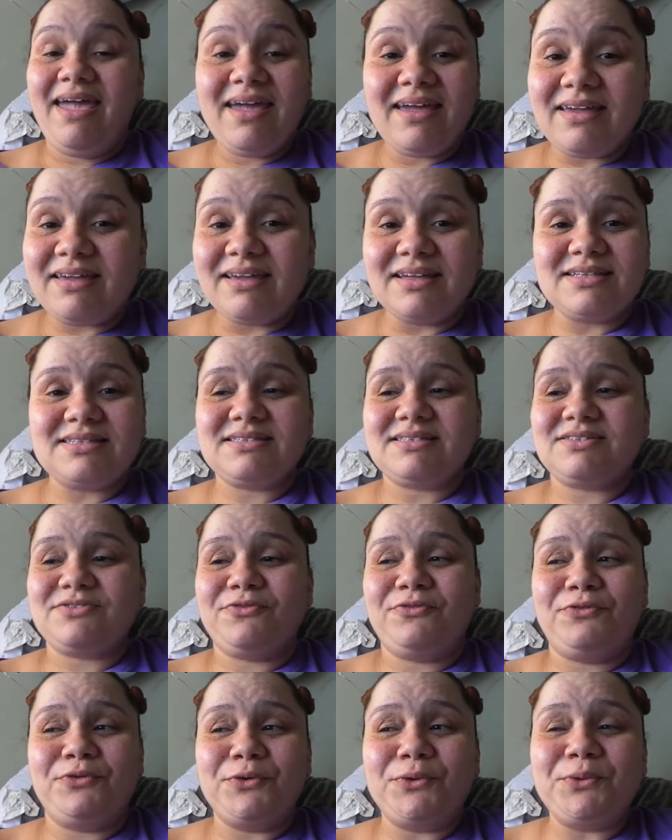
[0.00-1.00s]
egg.
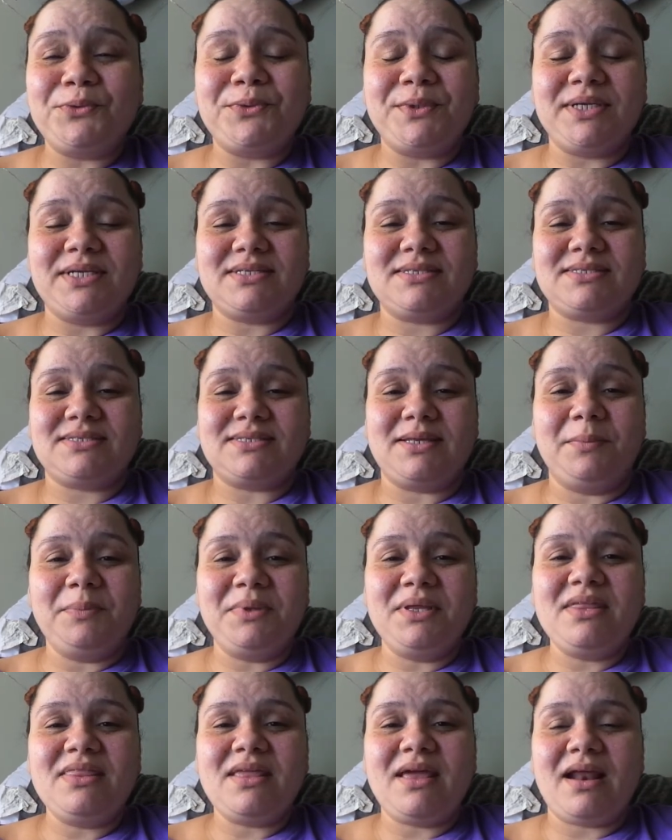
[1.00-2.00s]
It's food. It's
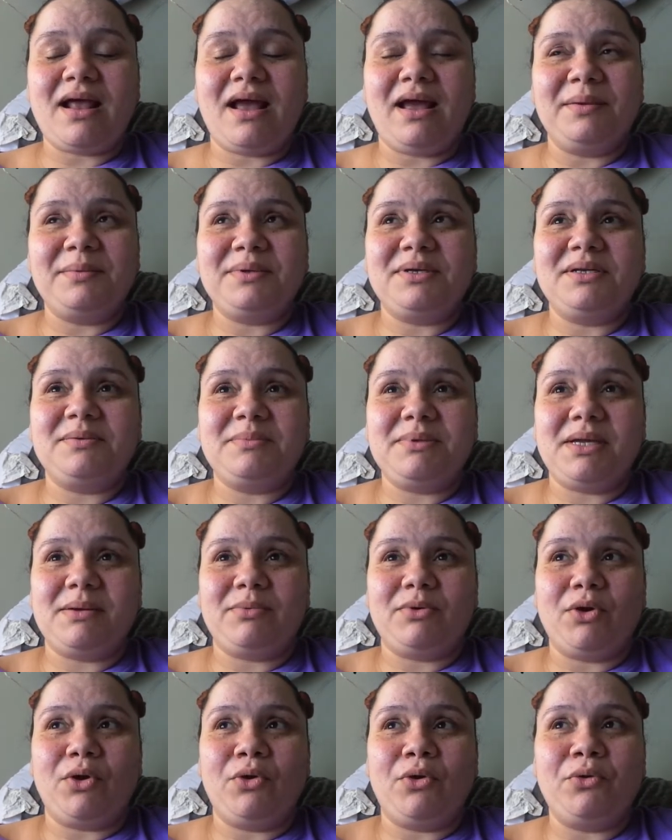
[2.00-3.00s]
something that I'm going to
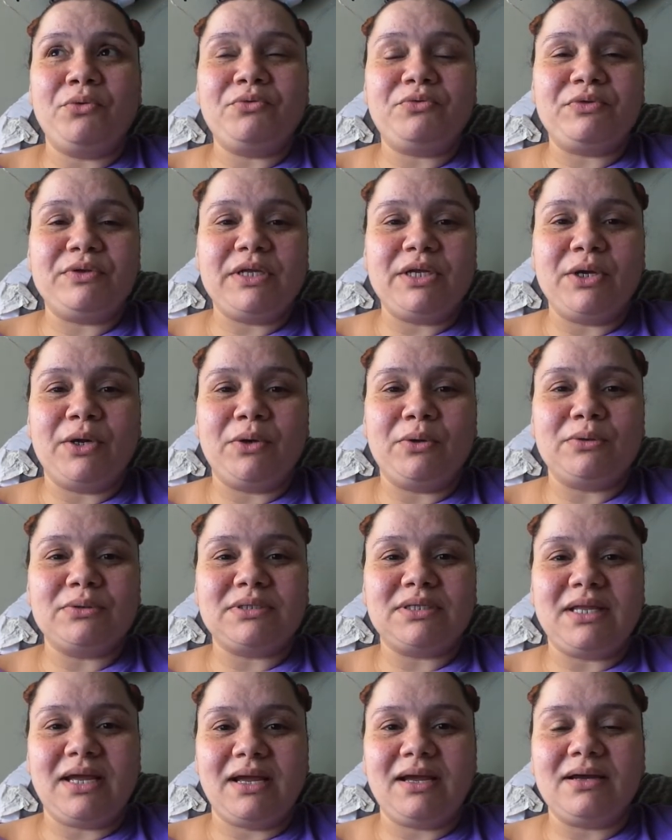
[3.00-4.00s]
be able to hopefully
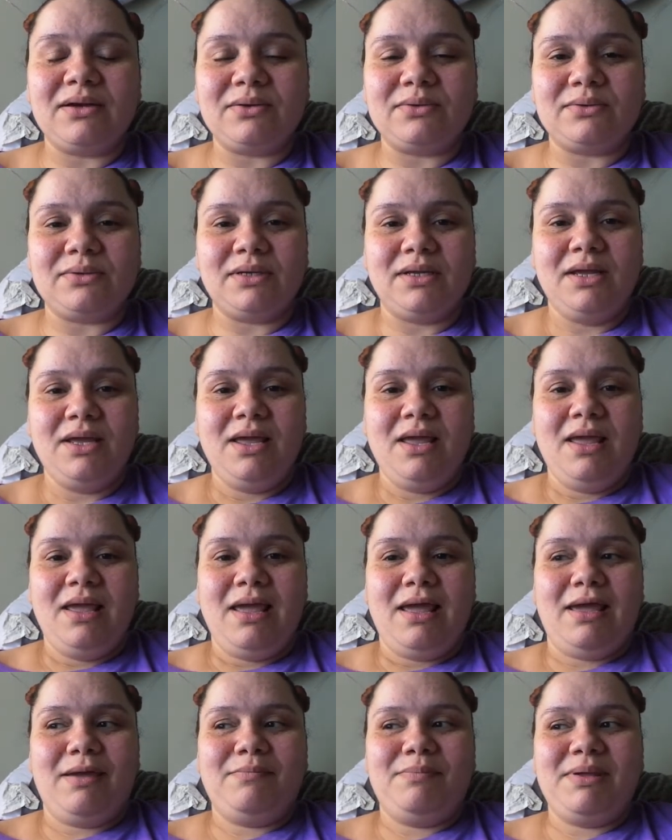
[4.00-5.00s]
hold down
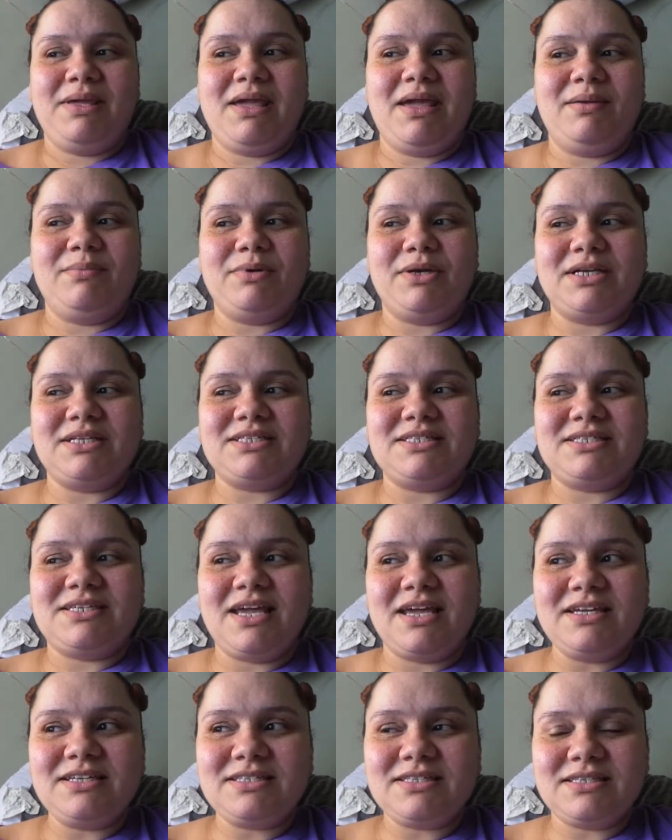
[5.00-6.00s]
and be able to
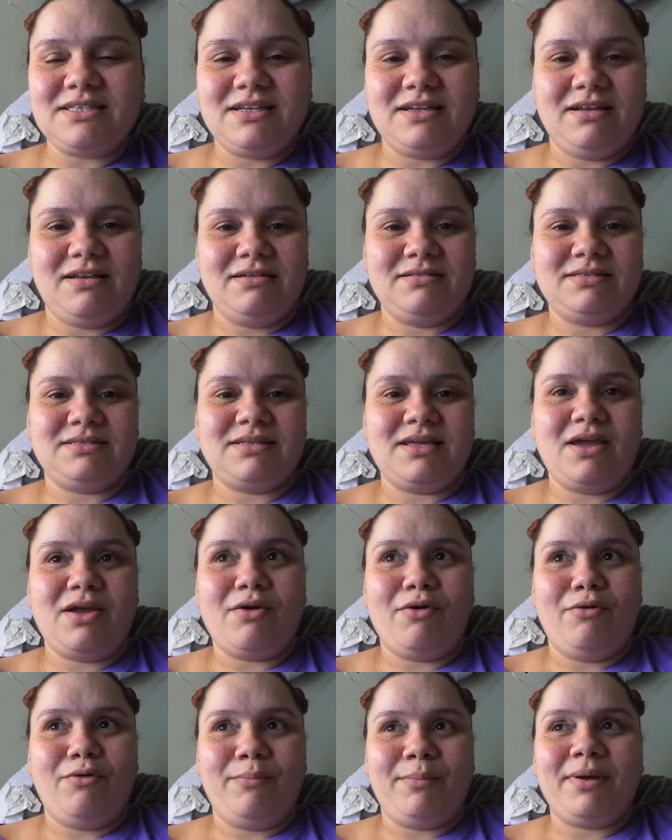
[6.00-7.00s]
taste it and
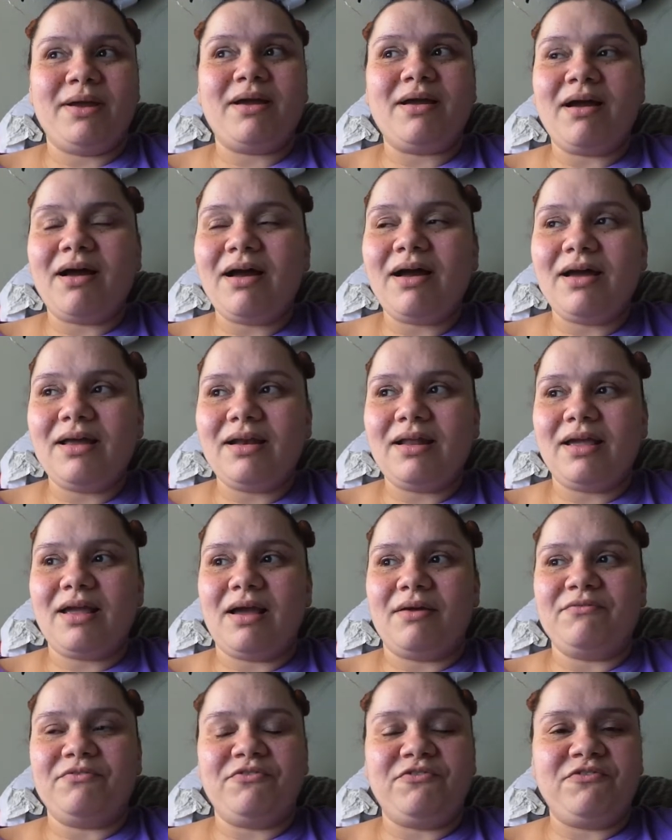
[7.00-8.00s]
say, oh my God,
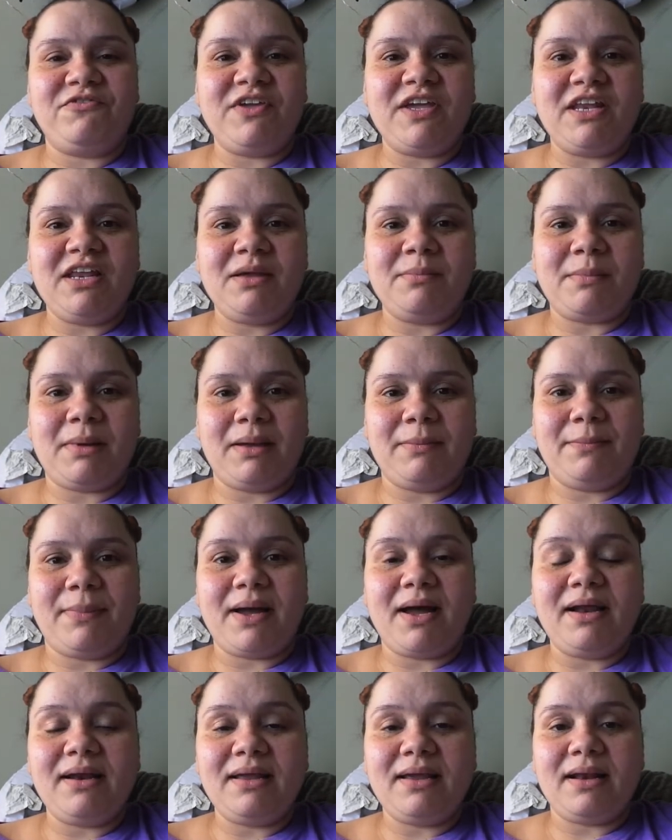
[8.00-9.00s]
like I'm feeding my
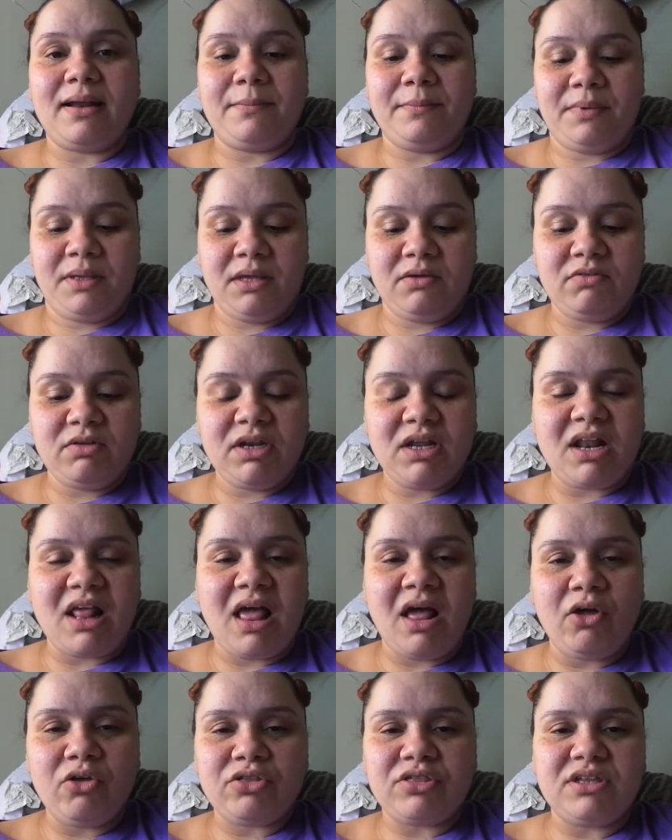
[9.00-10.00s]
body and I'm giving
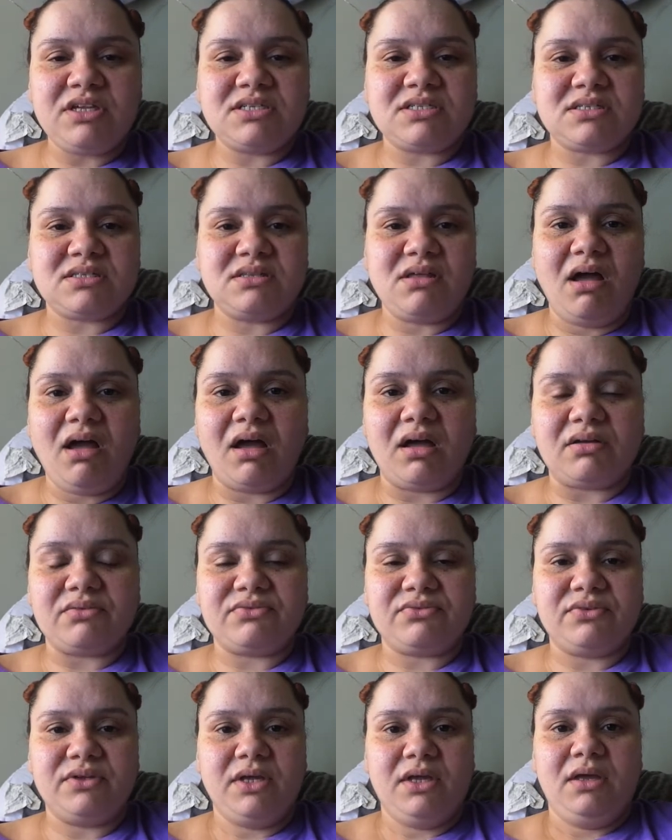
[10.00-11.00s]
it healthy
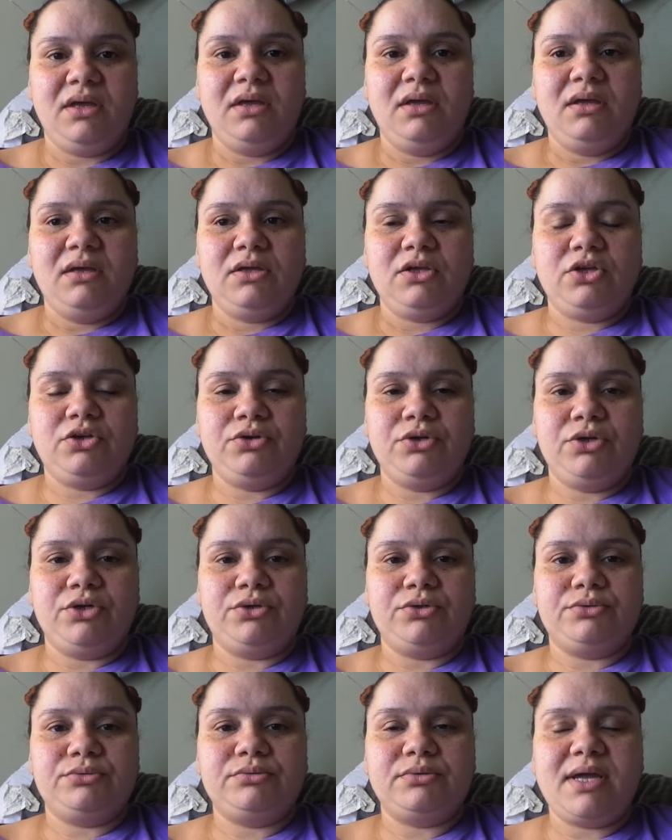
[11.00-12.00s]
stuff, you
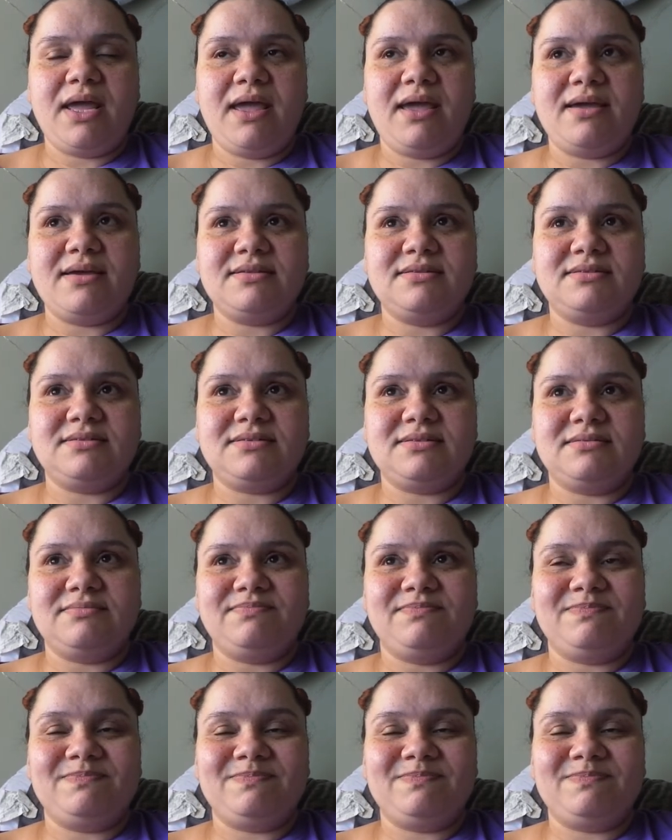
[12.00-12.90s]
know? And